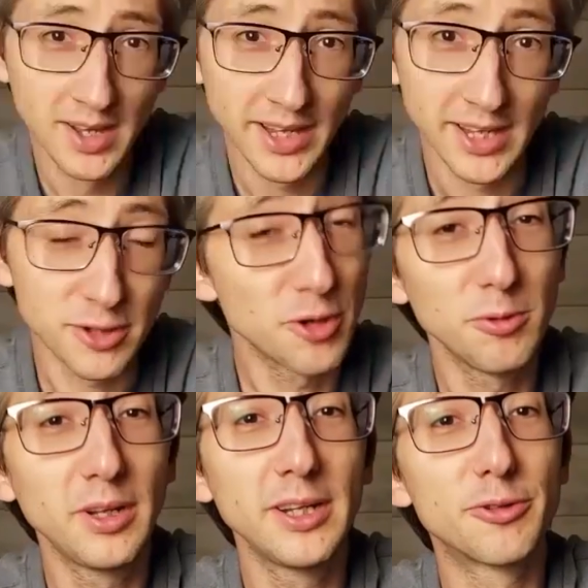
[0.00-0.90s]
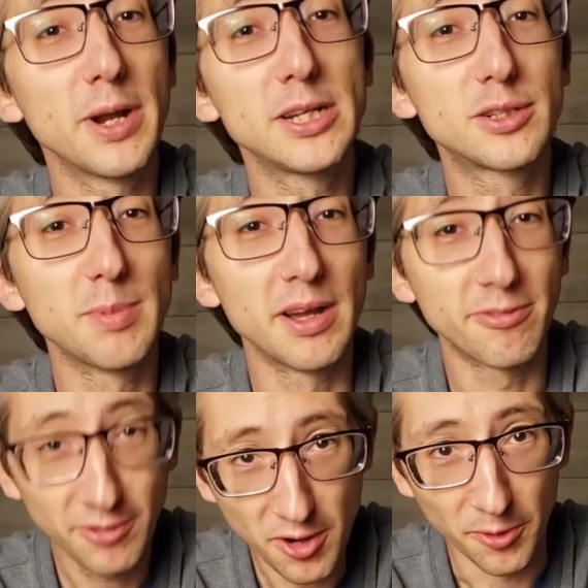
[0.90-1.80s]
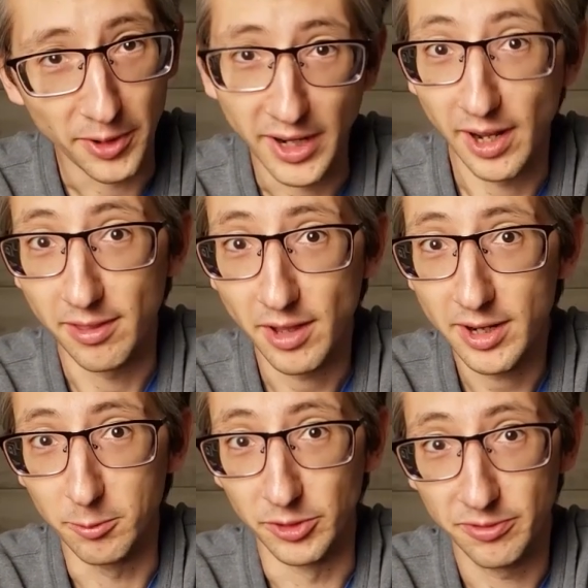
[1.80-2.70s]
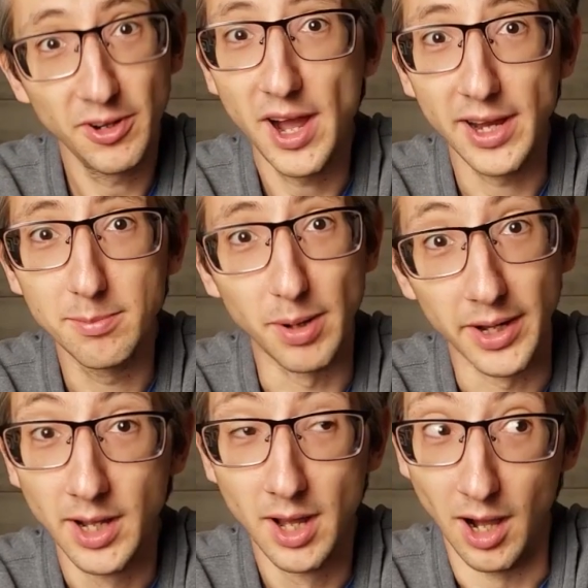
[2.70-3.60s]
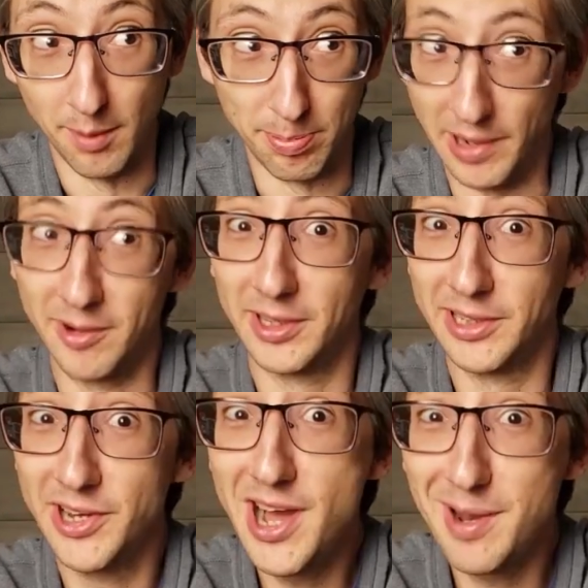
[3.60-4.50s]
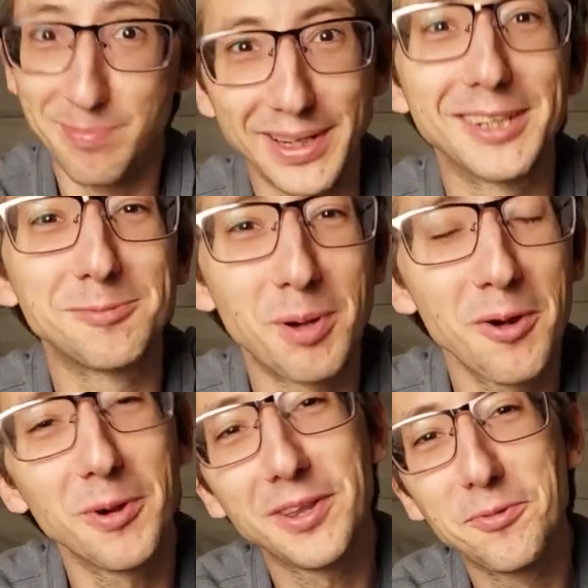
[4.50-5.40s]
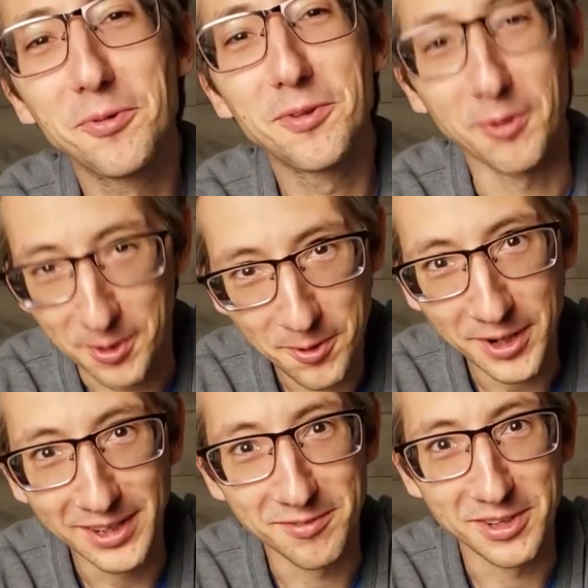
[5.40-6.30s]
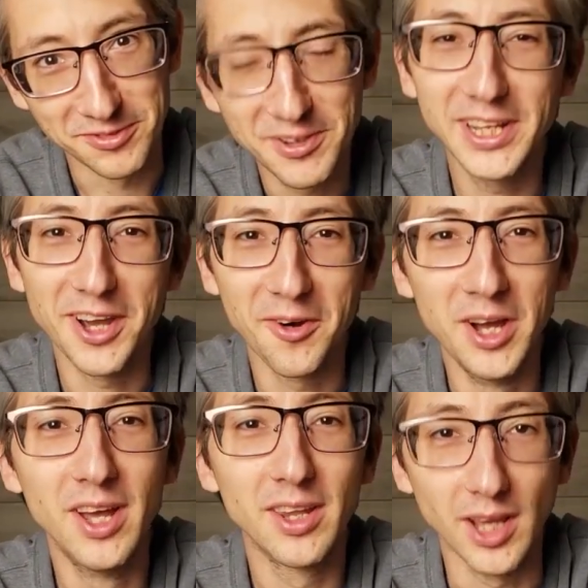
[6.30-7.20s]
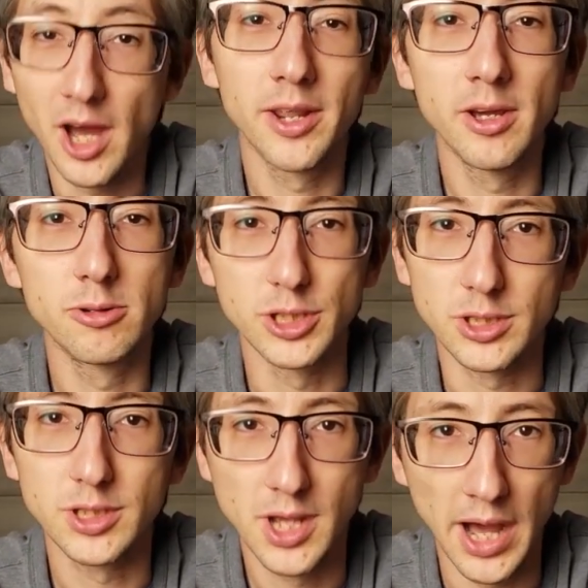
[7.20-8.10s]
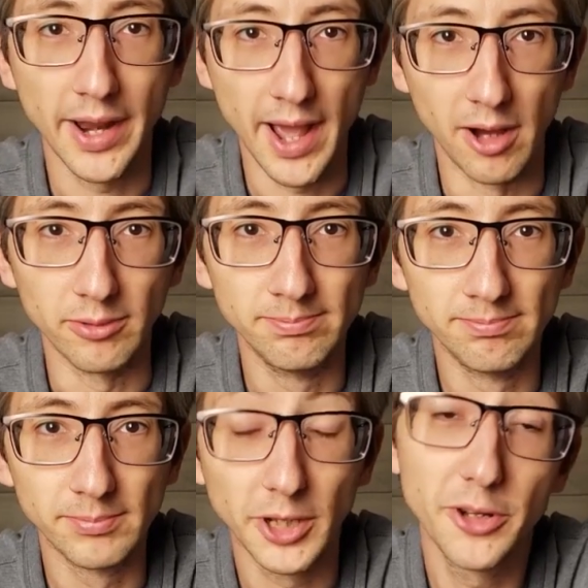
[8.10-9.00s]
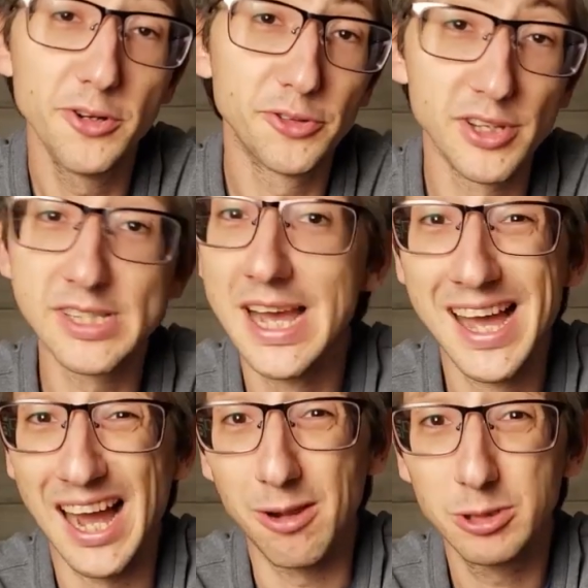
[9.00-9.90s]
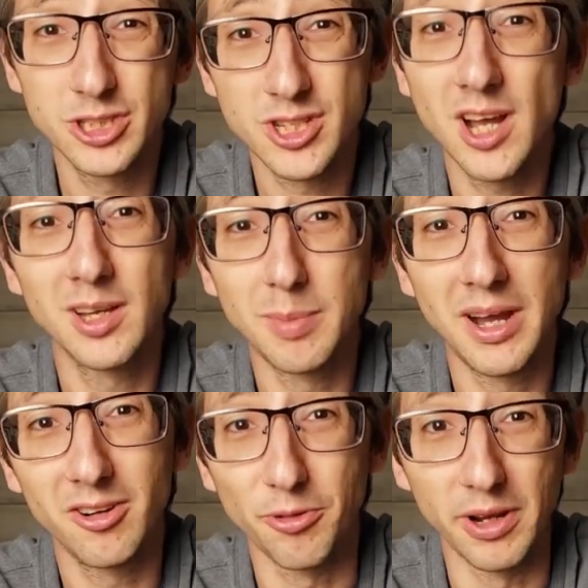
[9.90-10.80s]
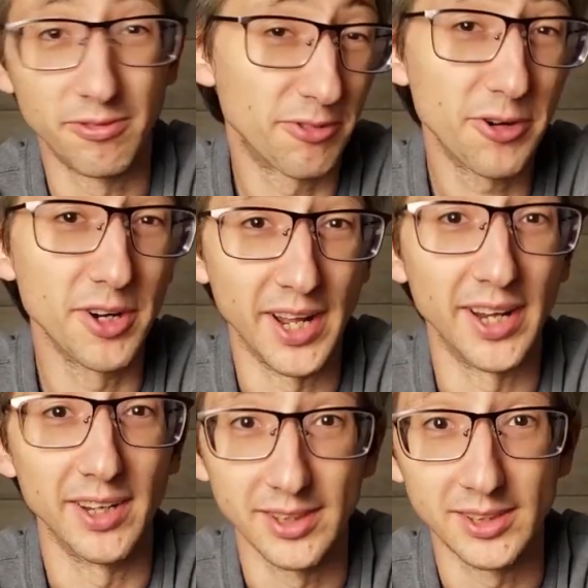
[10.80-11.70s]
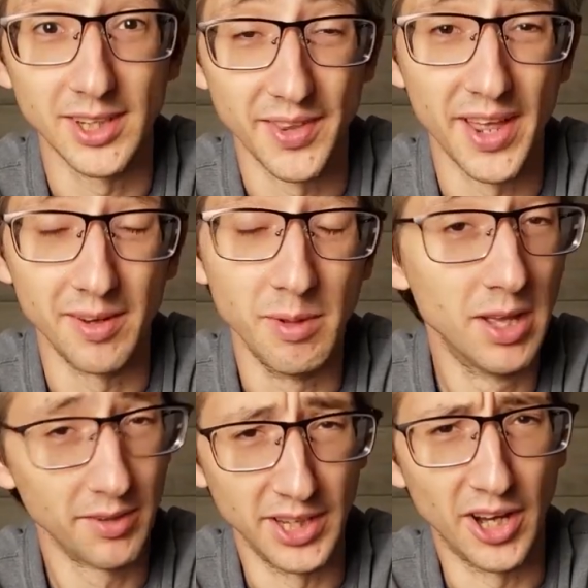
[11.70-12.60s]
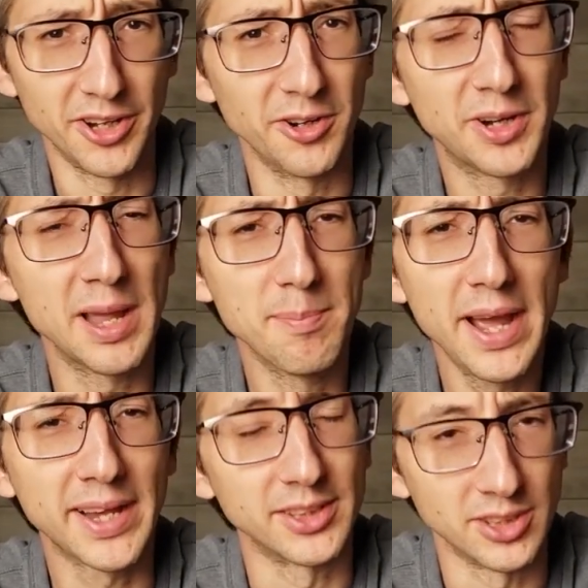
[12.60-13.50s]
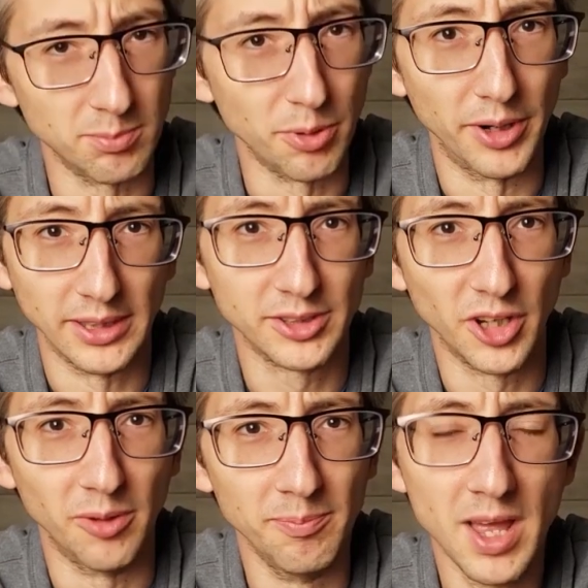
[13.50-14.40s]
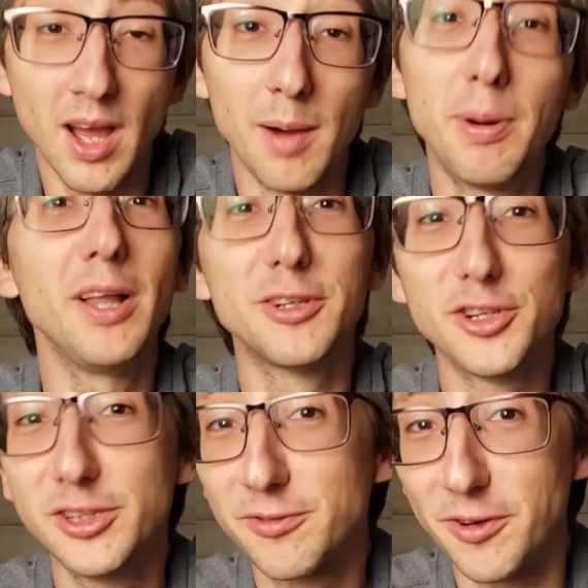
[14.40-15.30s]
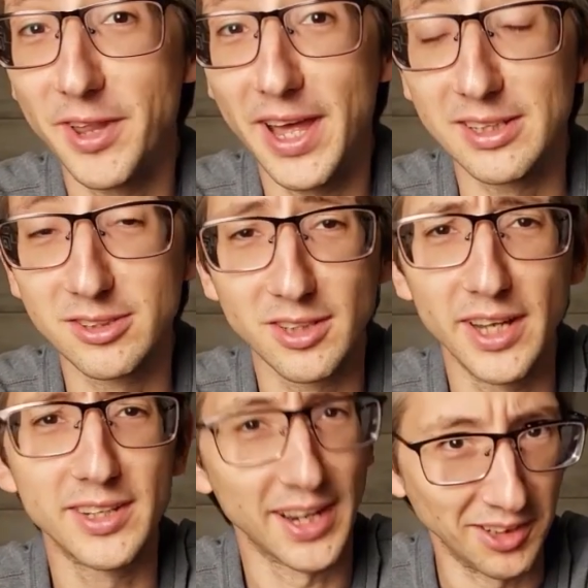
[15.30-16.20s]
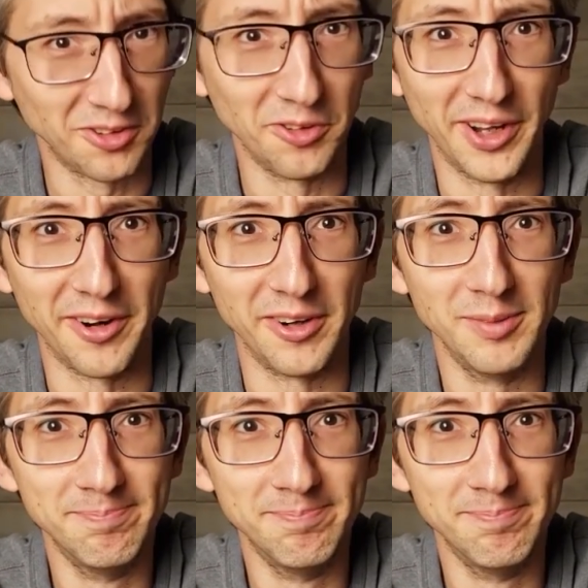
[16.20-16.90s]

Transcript: It totally drenched my phone and I thought it was fine, but apparently not, because partway through the recording of this video, the audio just cut out. The good news is I was just talking about how great Ferdinand is, and then the audio came back at some point. So apologies for that slight technical error.